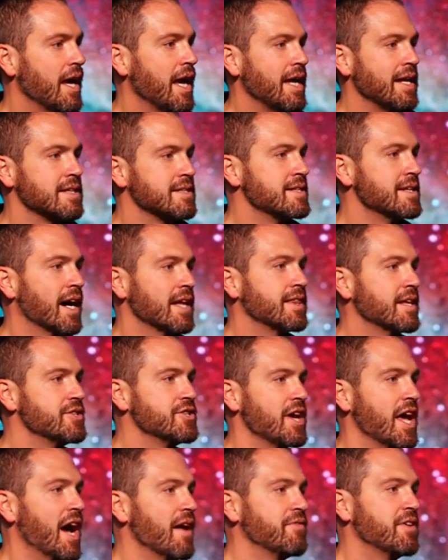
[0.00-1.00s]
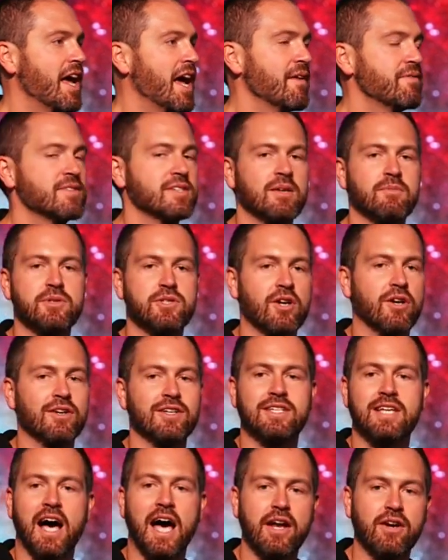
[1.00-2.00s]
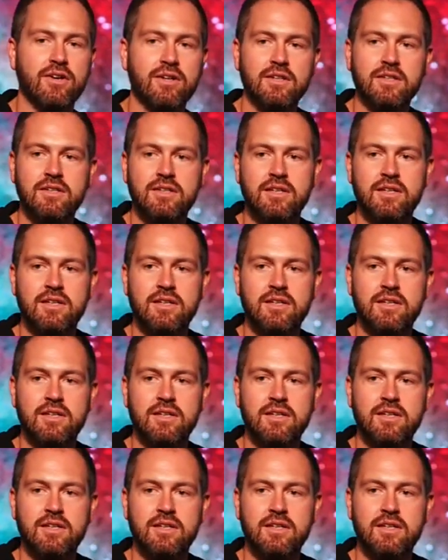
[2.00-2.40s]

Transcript: And it's not that you have to have some certain title.